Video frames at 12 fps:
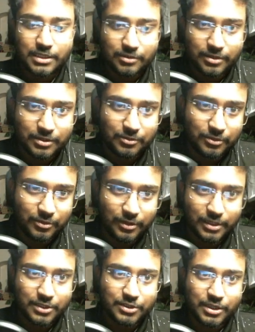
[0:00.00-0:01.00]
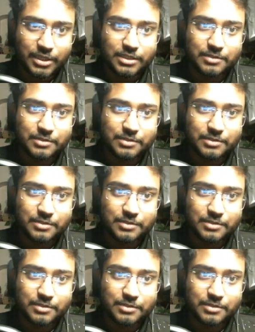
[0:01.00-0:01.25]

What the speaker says: We want it to change its